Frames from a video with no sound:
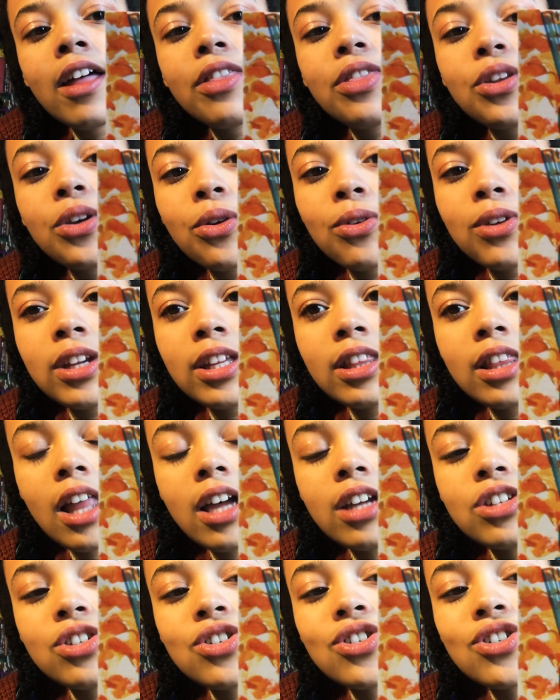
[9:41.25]
the green
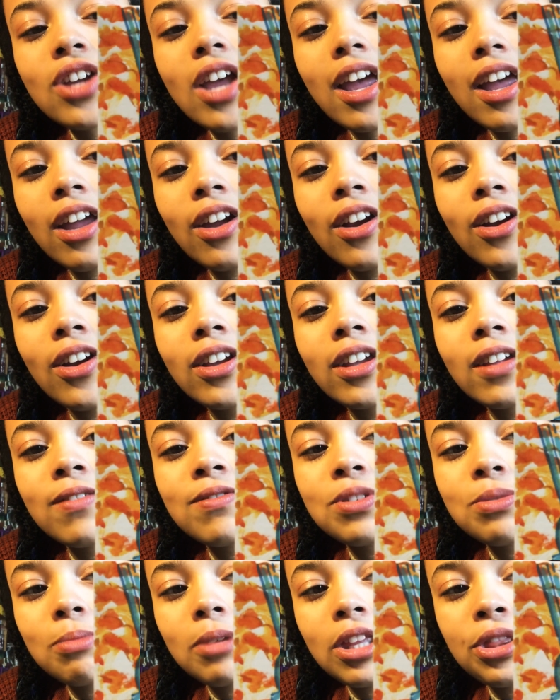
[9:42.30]
lush air
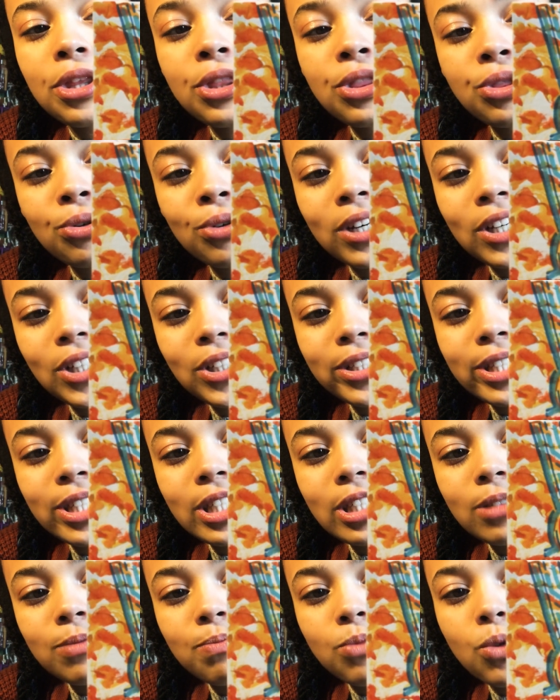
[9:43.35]
gives me the
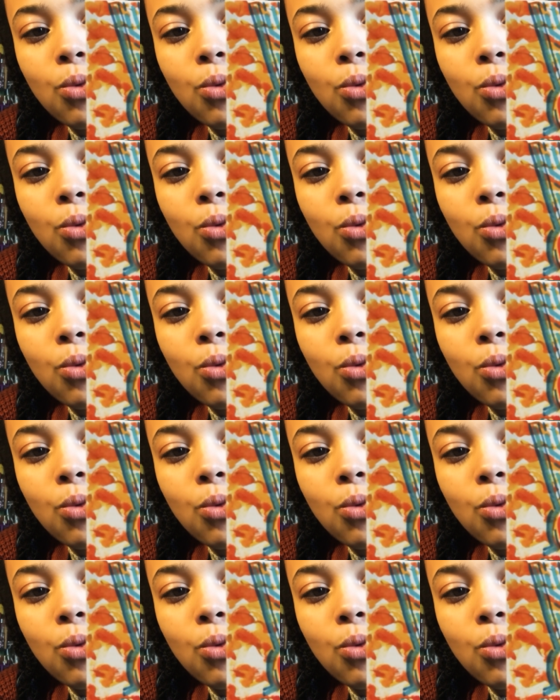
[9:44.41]
thrills.